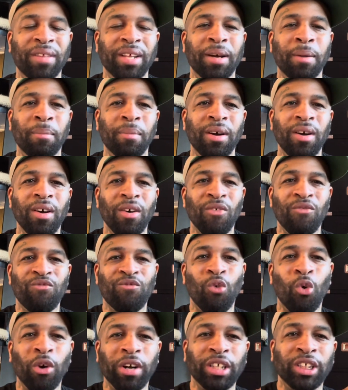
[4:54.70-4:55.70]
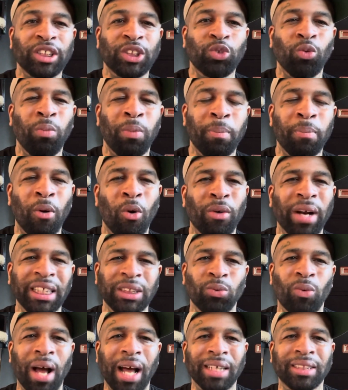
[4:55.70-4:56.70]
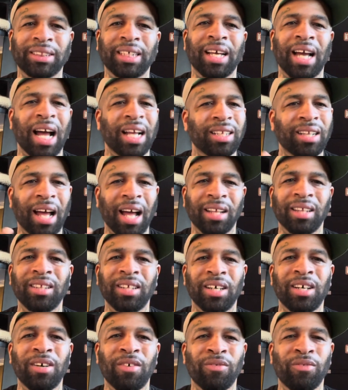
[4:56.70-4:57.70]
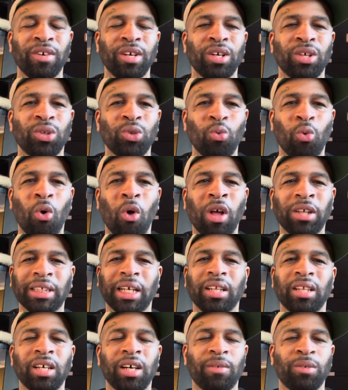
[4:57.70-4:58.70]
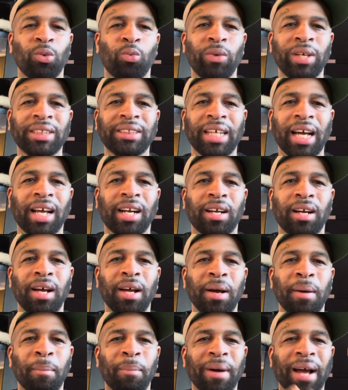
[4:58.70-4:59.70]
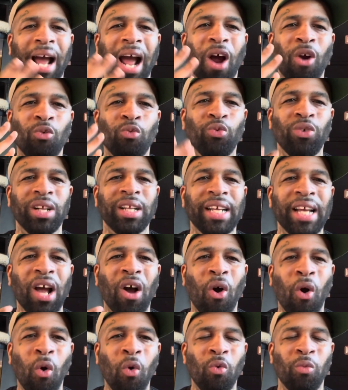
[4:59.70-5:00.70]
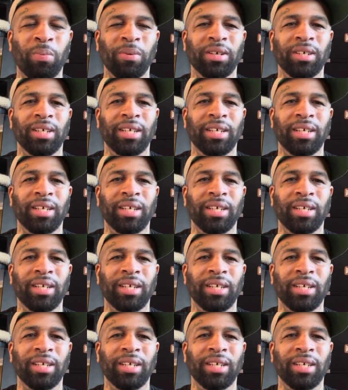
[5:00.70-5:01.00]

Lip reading: them for the Super Bowl. That's why I say I love New Orleans. I love Louisiana. But I really hope